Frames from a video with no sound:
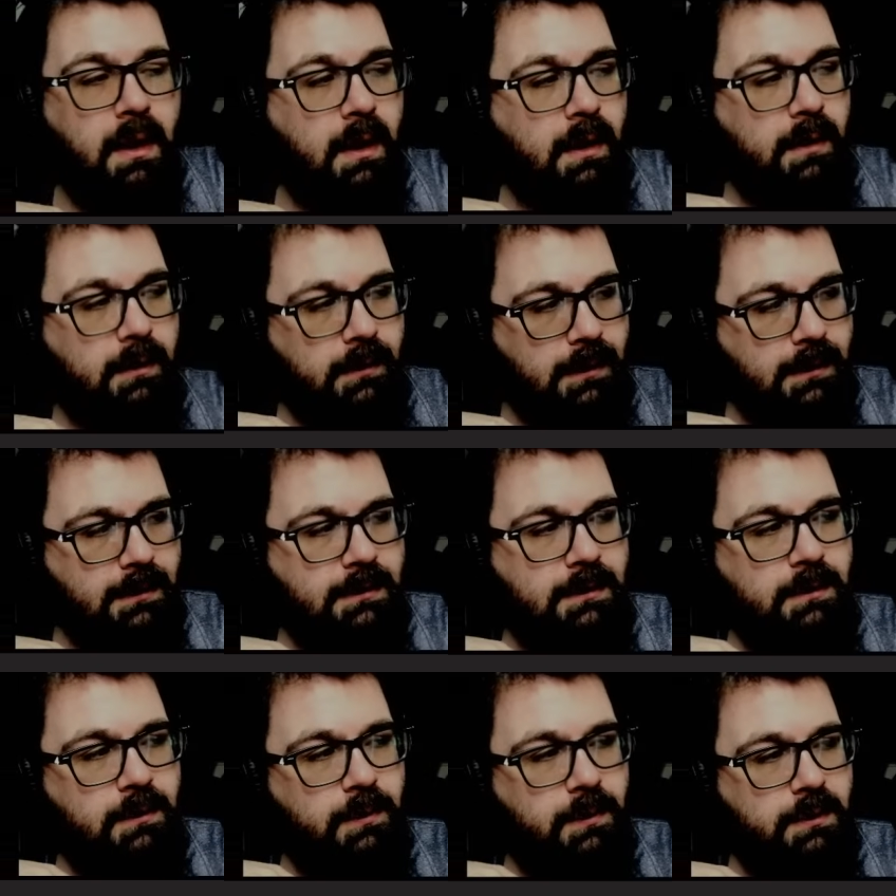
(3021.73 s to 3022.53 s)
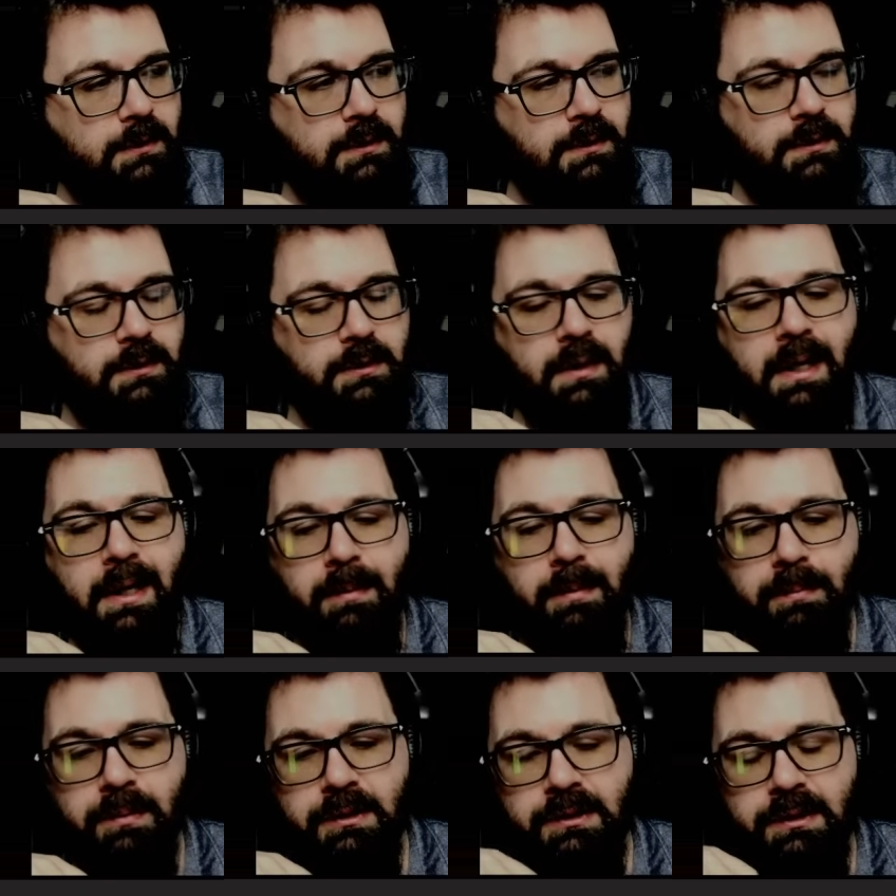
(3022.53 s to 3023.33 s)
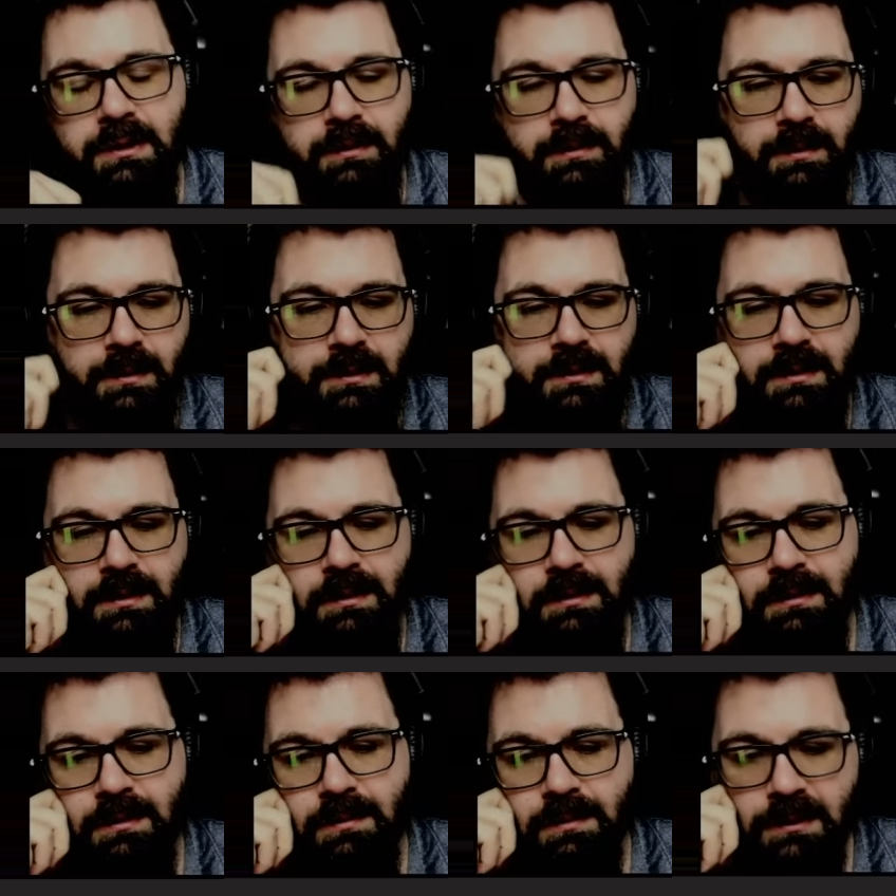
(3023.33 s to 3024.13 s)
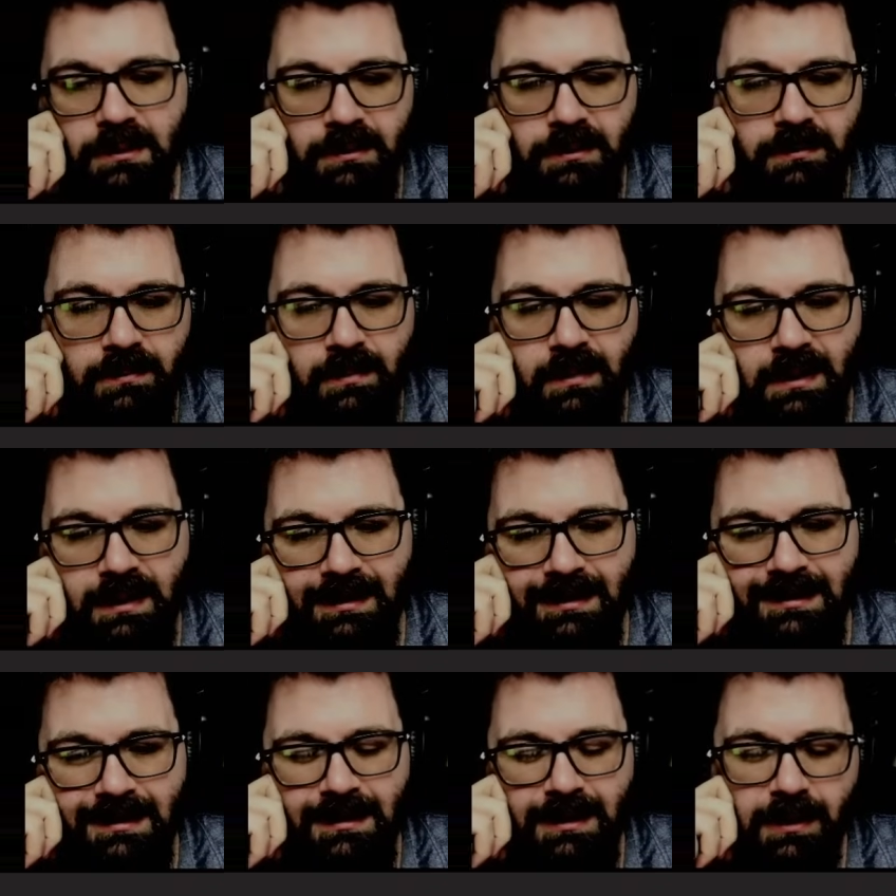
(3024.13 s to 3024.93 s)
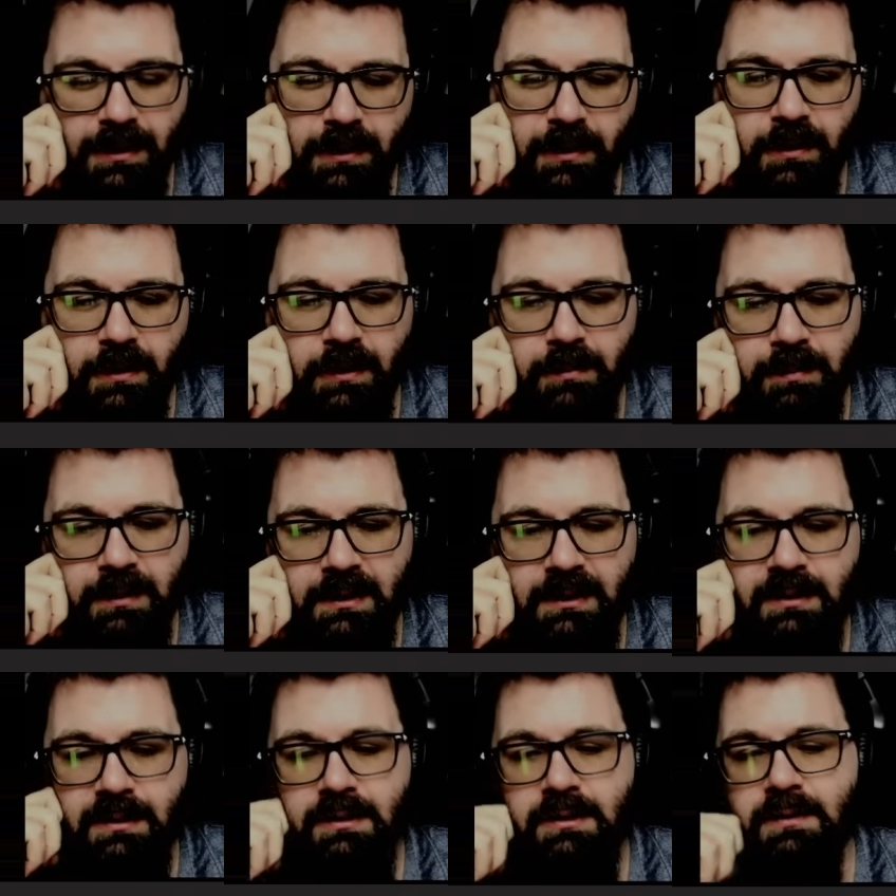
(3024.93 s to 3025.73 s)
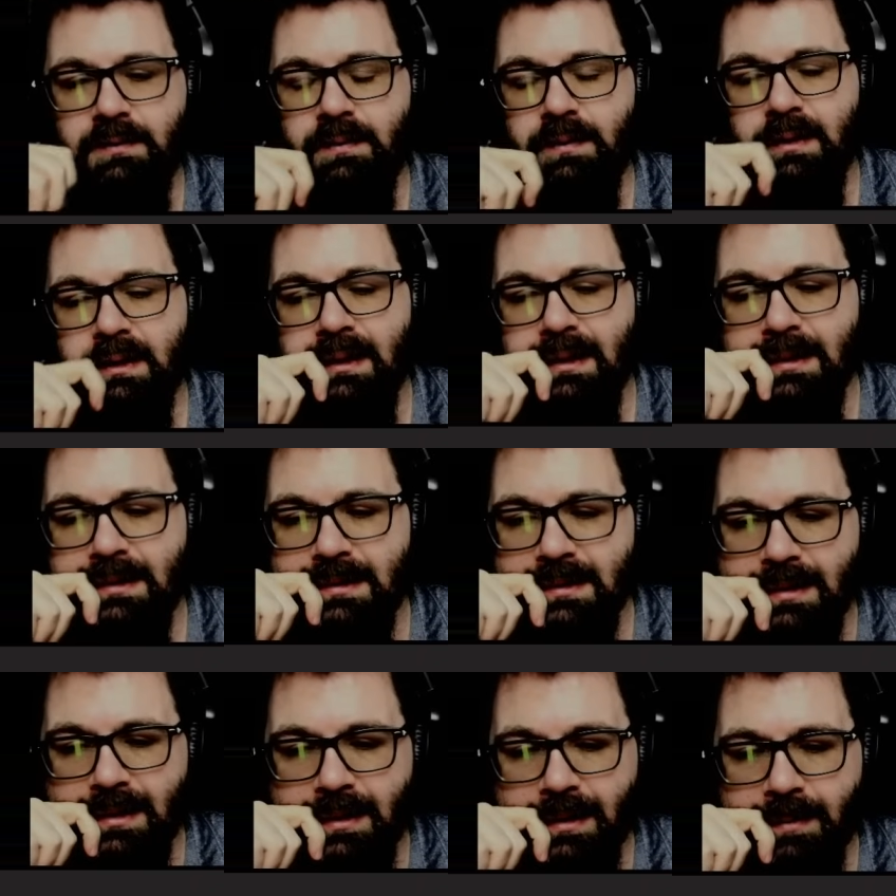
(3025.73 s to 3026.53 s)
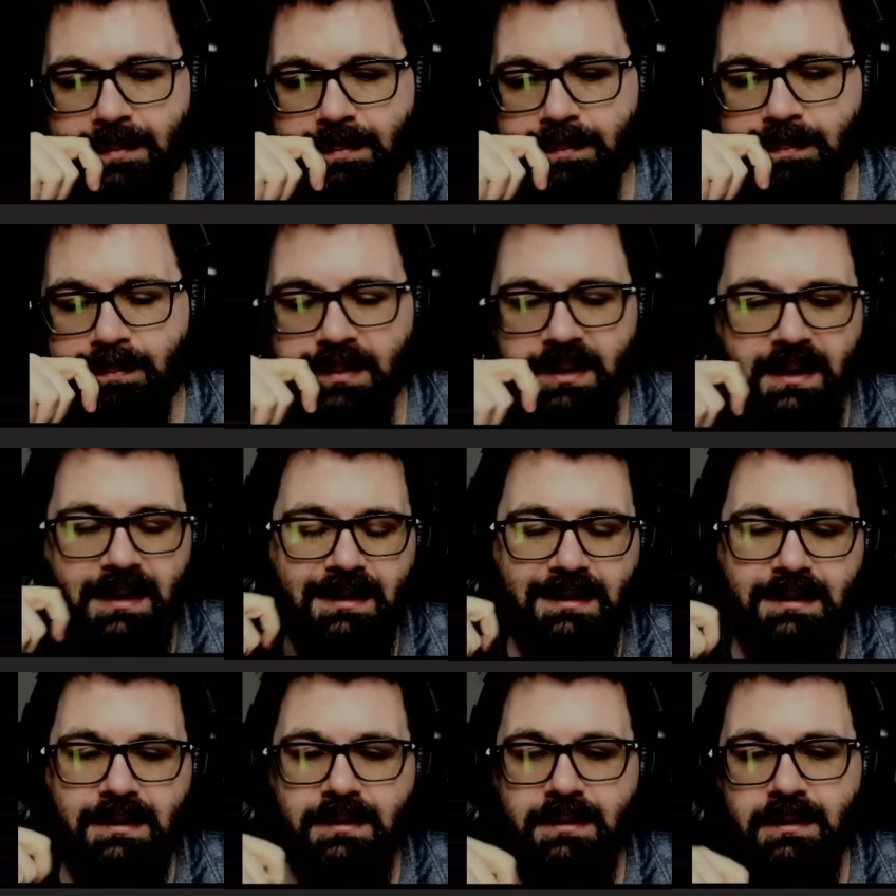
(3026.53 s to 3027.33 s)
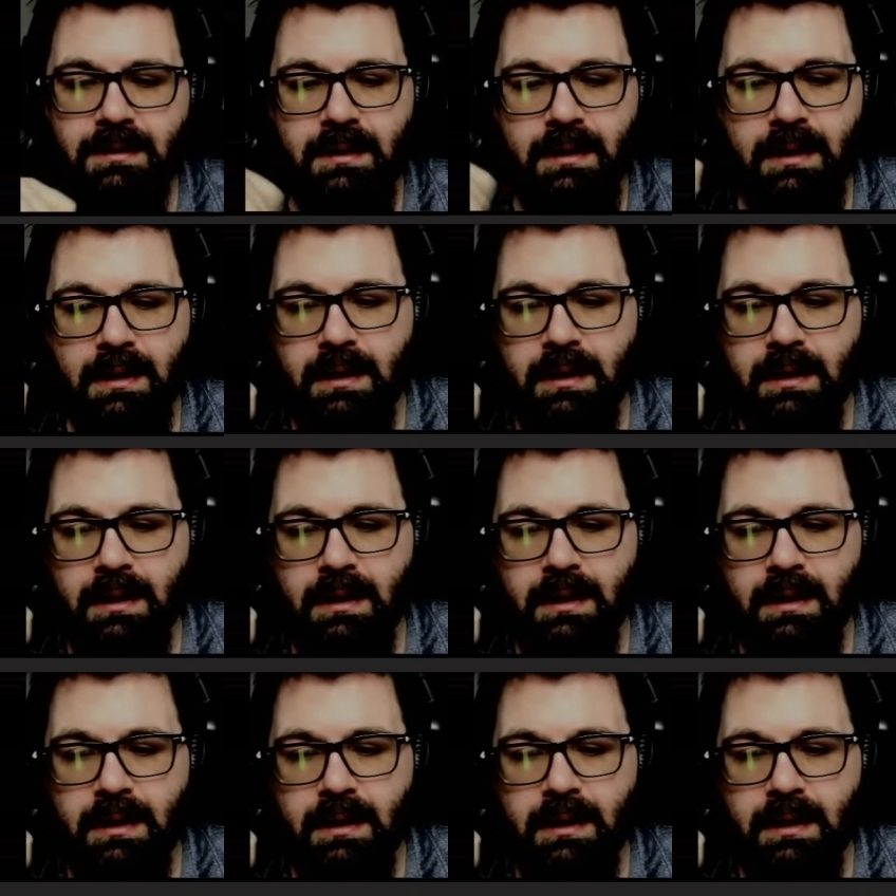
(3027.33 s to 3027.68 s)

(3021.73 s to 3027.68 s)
Unless the chrysalids are ambushing chrysalids, which is why this could be useful against them, but